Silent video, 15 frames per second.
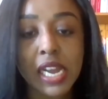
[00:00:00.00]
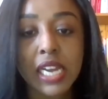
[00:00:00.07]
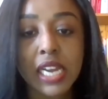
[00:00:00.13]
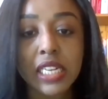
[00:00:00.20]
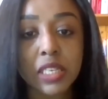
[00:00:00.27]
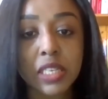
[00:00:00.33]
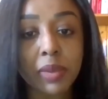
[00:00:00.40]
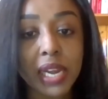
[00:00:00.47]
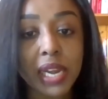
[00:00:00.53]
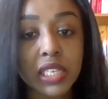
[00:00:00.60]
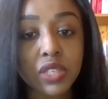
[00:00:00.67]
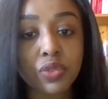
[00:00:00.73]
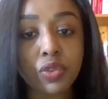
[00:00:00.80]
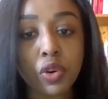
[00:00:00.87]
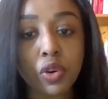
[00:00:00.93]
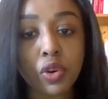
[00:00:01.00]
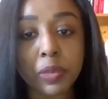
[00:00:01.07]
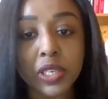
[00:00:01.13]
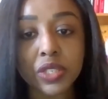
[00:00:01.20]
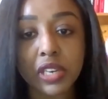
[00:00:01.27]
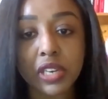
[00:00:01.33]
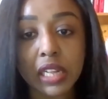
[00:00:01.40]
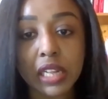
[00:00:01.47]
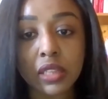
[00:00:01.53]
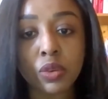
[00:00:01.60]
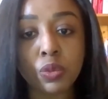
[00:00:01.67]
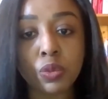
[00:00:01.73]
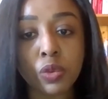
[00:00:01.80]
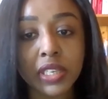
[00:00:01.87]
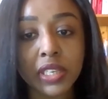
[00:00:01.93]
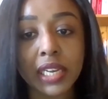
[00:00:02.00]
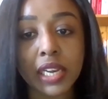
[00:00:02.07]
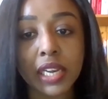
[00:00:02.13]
It's a place for personnel working